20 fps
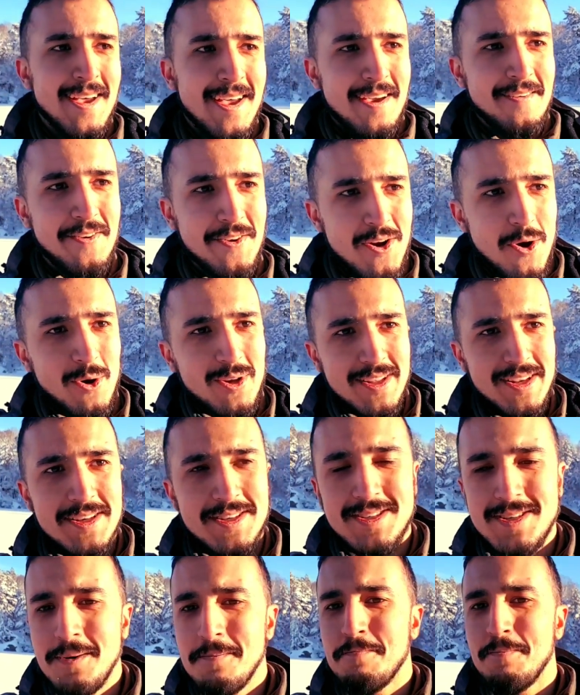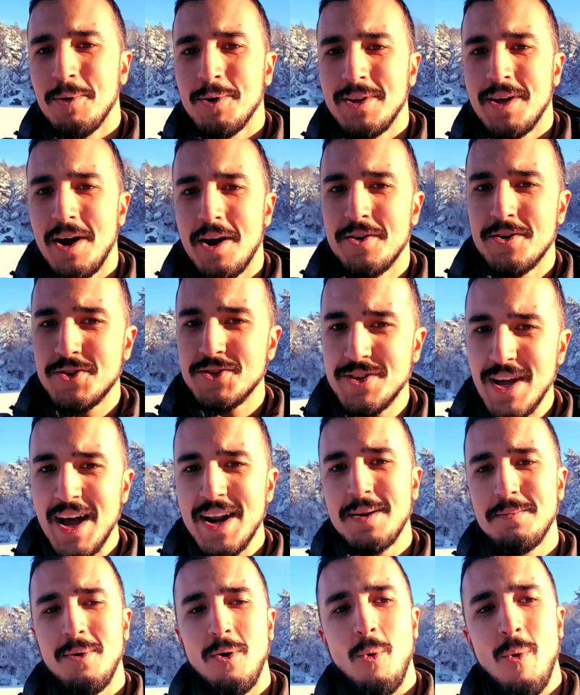if you know it in a simple and
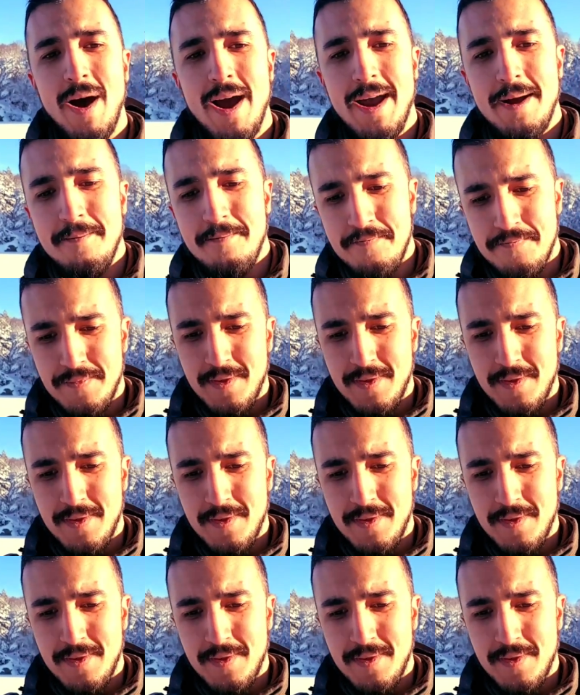understandable way,